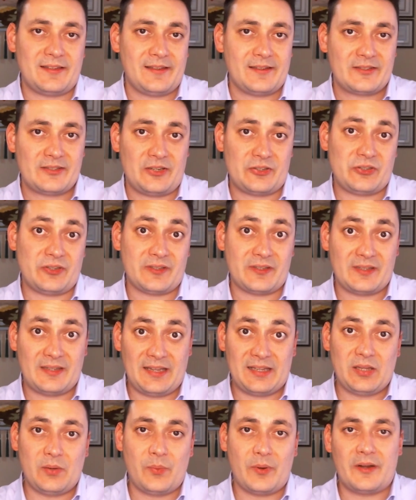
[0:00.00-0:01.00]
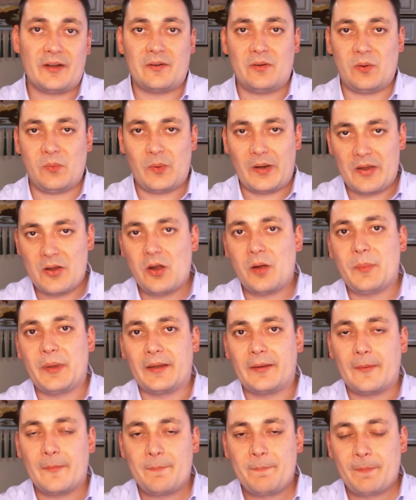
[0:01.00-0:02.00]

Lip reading: such as Delaware or Wyoming.